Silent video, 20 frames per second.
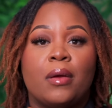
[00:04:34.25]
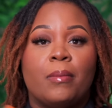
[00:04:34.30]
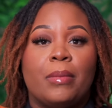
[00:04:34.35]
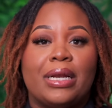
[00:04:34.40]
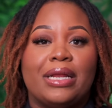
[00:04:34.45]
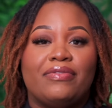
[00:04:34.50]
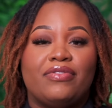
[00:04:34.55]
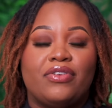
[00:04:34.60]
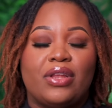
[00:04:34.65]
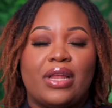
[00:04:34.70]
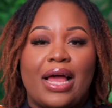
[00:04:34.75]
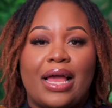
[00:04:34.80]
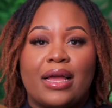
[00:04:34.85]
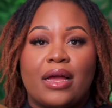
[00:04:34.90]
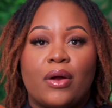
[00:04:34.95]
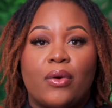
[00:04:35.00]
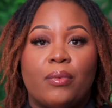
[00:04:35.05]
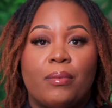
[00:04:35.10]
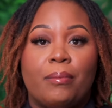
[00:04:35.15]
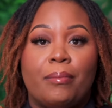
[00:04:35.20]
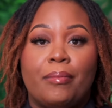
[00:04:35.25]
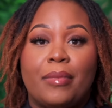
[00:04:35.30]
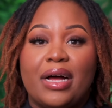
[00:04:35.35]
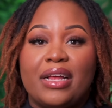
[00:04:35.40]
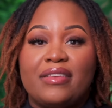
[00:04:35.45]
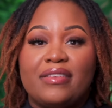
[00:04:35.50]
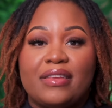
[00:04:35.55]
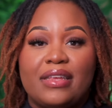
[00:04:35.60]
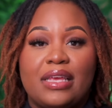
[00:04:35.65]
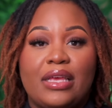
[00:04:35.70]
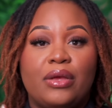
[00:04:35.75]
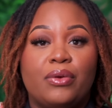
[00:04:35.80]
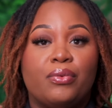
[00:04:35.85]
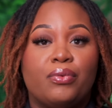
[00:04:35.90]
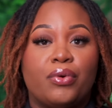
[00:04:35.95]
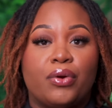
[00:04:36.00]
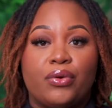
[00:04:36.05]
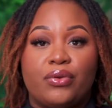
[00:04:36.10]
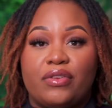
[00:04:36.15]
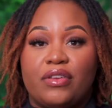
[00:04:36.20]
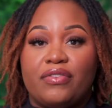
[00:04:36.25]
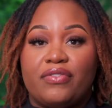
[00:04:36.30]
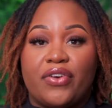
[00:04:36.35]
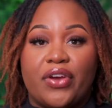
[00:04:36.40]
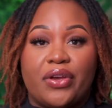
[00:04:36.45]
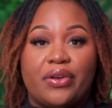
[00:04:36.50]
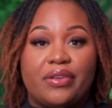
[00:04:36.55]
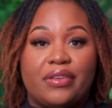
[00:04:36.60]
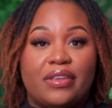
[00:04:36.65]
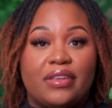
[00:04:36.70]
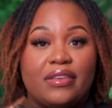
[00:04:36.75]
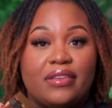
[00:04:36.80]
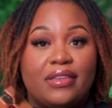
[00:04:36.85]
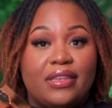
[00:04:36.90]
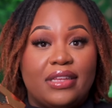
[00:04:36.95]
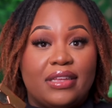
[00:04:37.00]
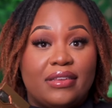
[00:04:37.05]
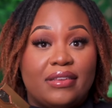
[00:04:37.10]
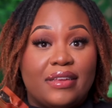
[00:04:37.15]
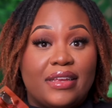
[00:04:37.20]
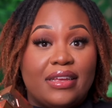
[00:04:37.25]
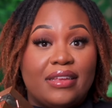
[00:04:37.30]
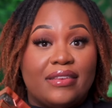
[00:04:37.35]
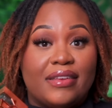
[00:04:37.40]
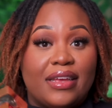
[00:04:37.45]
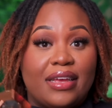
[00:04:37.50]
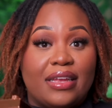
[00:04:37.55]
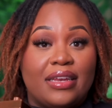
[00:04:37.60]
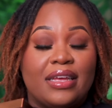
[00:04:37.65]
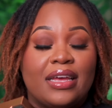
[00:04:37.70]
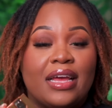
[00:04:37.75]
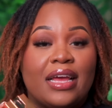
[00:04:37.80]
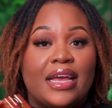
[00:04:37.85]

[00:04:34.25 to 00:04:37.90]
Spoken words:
but if you like musky, rosy fragrances, this is it.